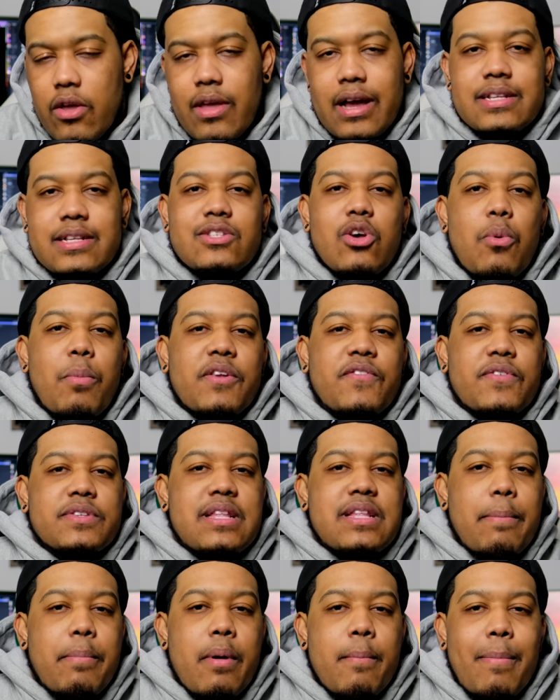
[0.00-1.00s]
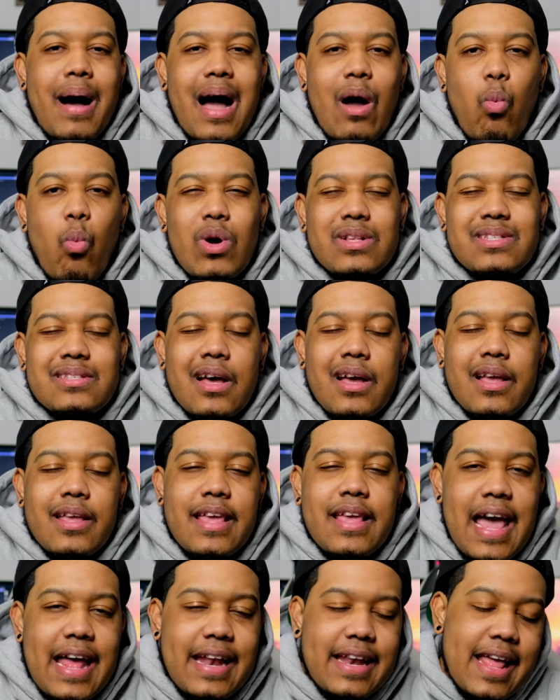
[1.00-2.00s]
you guys so much for stopping by once
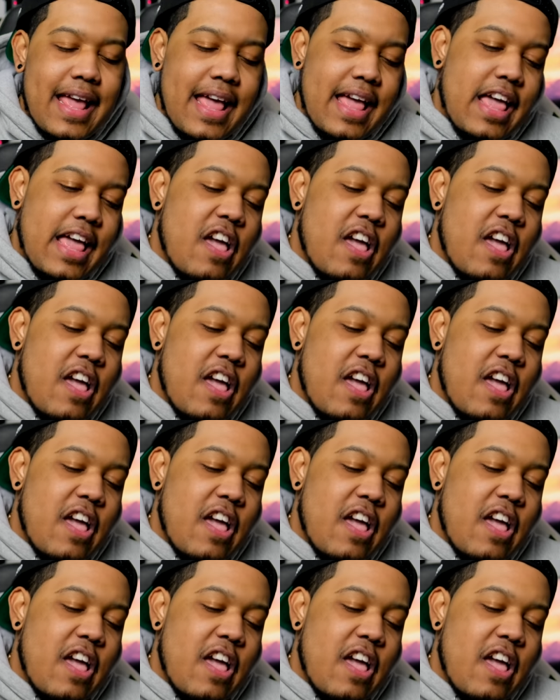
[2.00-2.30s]
again.